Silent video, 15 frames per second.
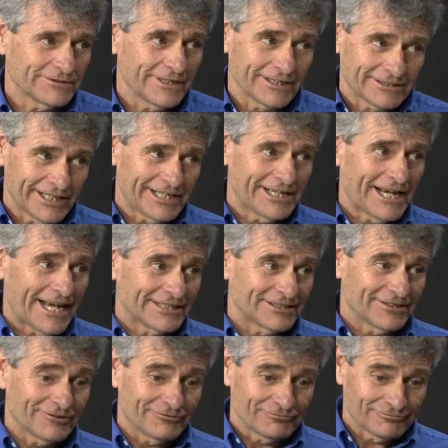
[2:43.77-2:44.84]
And I'll tell you, as
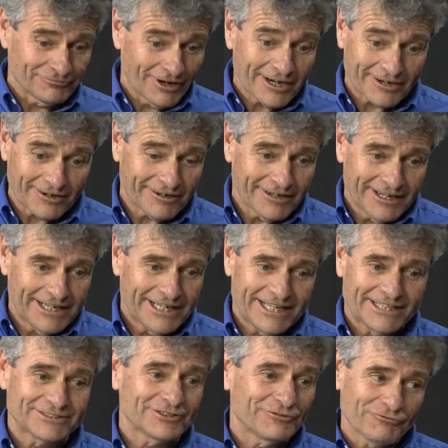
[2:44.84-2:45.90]
a runner,
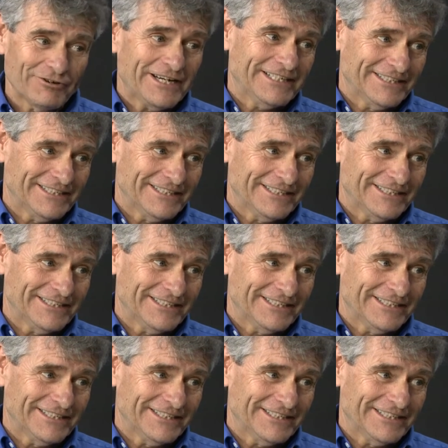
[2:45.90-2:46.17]
it's great